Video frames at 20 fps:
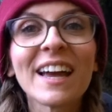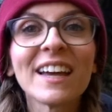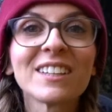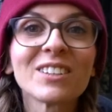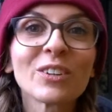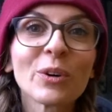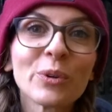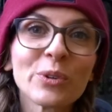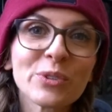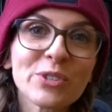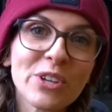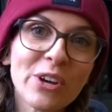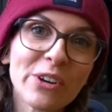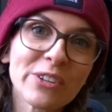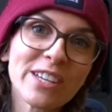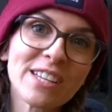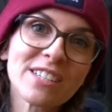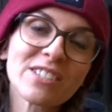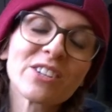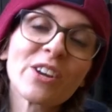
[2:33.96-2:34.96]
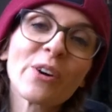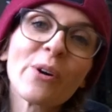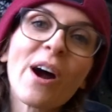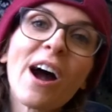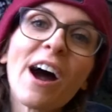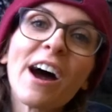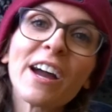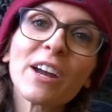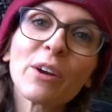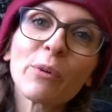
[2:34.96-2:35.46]
and also there's no
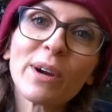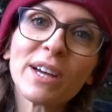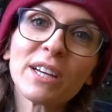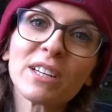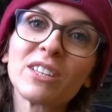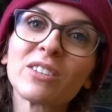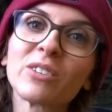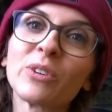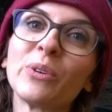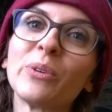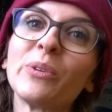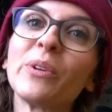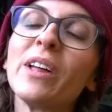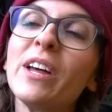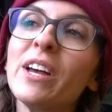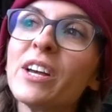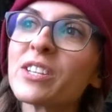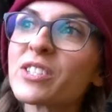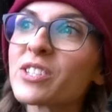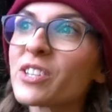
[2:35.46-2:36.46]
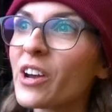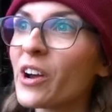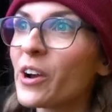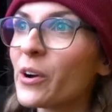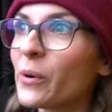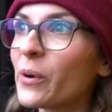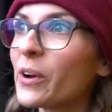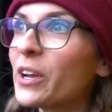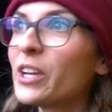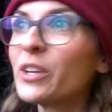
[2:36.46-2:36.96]
highway toll,
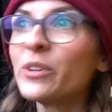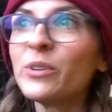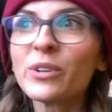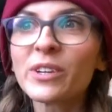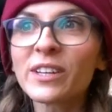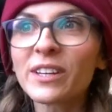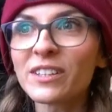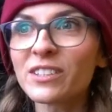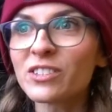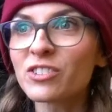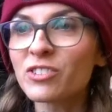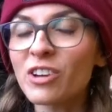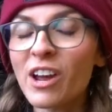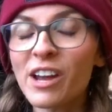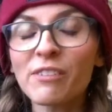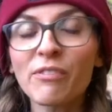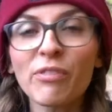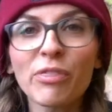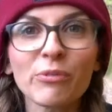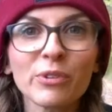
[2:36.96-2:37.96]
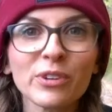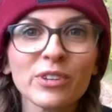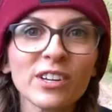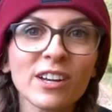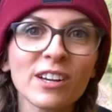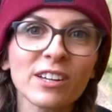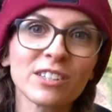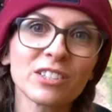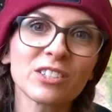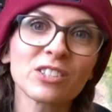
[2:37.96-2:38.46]
so you can drive through the
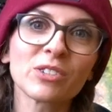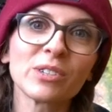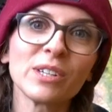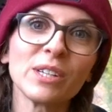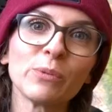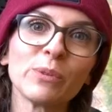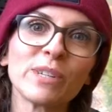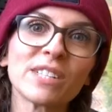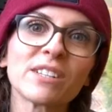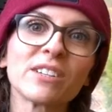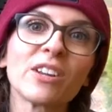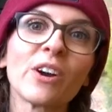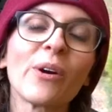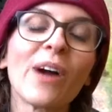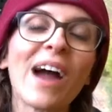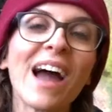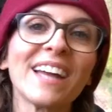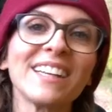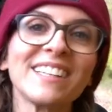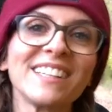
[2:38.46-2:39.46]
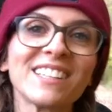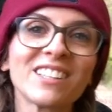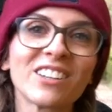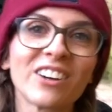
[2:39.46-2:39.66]
country with no added